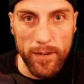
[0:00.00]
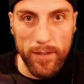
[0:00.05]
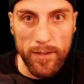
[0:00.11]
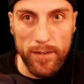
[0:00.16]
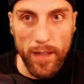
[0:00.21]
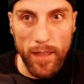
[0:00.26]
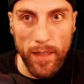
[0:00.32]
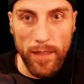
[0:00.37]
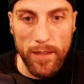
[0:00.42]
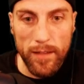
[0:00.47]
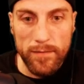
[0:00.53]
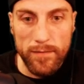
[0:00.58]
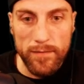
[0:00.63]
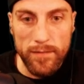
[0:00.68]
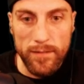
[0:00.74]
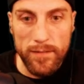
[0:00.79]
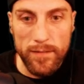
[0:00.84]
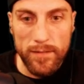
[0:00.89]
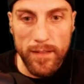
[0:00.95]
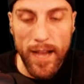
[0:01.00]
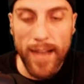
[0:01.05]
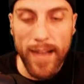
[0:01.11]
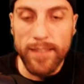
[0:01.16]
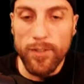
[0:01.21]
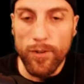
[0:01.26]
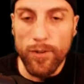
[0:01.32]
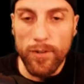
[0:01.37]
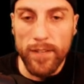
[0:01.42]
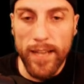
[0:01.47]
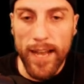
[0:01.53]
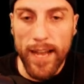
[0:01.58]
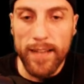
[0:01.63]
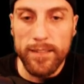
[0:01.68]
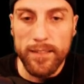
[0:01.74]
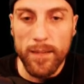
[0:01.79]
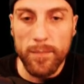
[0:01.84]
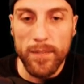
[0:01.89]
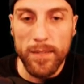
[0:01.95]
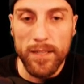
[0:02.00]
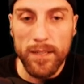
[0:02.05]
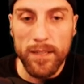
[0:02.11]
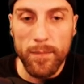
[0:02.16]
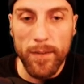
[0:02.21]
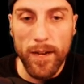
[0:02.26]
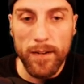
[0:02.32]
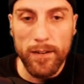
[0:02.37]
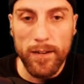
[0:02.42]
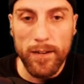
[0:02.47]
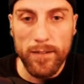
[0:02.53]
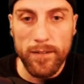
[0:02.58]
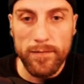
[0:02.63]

Nothing? I totally had something in the background.